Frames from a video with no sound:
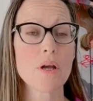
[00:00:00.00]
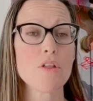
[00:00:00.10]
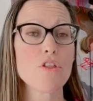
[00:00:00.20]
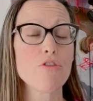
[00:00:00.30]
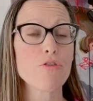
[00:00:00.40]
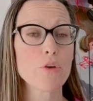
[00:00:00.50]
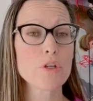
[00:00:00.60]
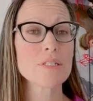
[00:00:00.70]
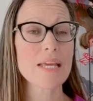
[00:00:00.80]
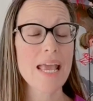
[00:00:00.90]
the
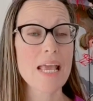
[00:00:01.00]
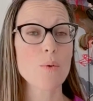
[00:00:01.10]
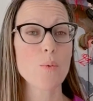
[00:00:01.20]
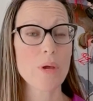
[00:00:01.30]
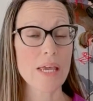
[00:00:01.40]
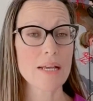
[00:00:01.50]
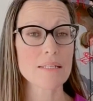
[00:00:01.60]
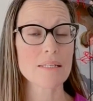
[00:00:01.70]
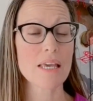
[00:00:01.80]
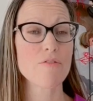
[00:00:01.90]
first 8
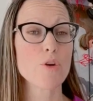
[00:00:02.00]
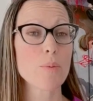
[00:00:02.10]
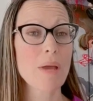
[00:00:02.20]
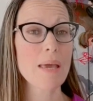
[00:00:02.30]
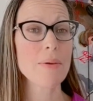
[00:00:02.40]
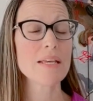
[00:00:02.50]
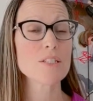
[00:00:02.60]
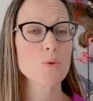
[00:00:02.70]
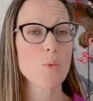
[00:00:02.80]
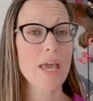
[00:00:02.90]
weeks, if your baby is
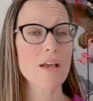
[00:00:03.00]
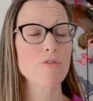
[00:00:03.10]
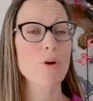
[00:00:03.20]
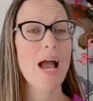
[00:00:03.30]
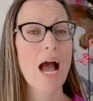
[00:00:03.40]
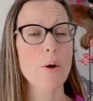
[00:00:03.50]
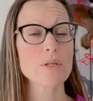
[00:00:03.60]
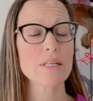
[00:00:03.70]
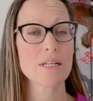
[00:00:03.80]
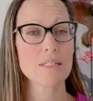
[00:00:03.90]
awake for
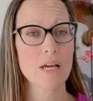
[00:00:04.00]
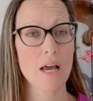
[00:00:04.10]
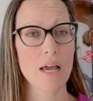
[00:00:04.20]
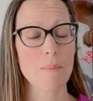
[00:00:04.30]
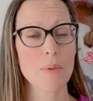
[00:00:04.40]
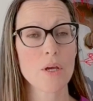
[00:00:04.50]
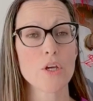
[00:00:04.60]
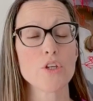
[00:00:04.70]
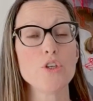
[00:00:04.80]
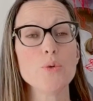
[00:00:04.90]
hours at a time,
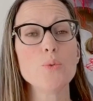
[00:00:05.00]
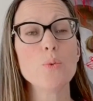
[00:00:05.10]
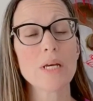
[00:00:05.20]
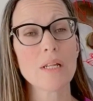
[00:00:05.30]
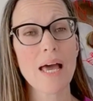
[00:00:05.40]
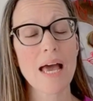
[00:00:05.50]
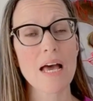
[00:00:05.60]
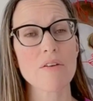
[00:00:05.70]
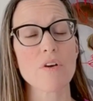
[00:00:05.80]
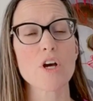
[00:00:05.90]
you will
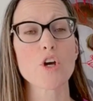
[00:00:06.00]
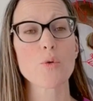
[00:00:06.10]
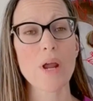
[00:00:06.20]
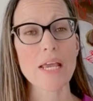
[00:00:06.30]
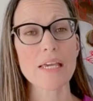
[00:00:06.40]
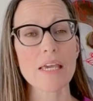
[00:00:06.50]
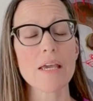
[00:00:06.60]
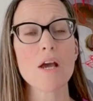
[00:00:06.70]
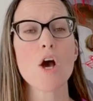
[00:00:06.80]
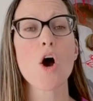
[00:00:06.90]
have a cranky,